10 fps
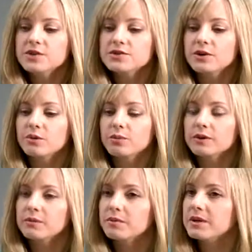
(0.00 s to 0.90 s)
So
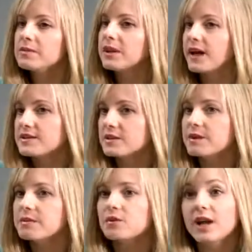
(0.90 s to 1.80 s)
when, when people ask
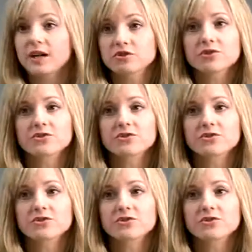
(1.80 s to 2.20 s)
me about natural